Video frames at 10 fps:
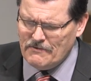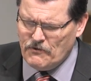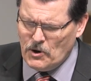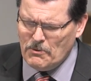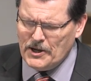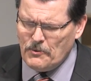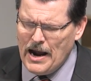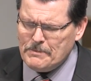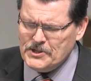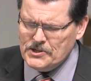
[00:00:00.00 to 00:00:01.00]
verbally
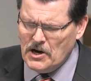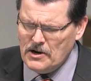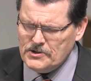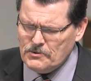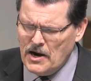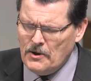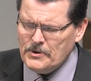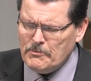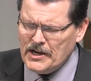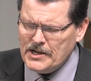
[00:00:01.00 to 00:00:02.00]
wraps his arms around
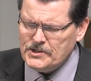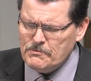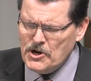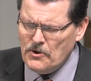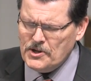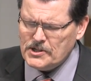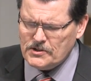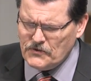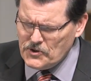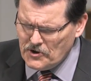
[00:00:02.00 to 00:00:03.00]
him and lets him know this
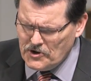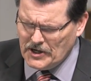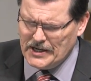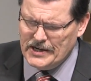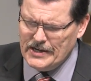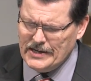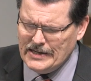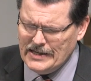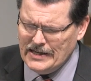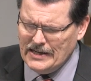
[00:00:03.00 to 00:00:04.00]
is for their good.
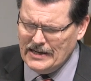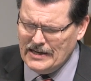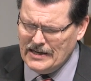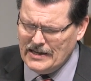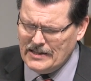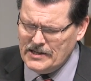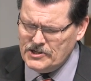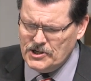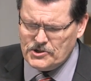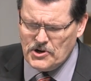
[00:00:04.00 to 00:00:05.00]
That he's
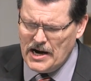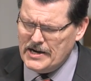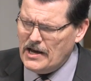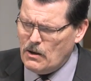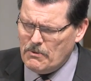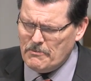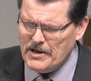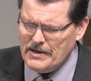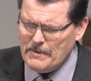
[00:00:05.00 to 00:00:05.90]
just trying to help him.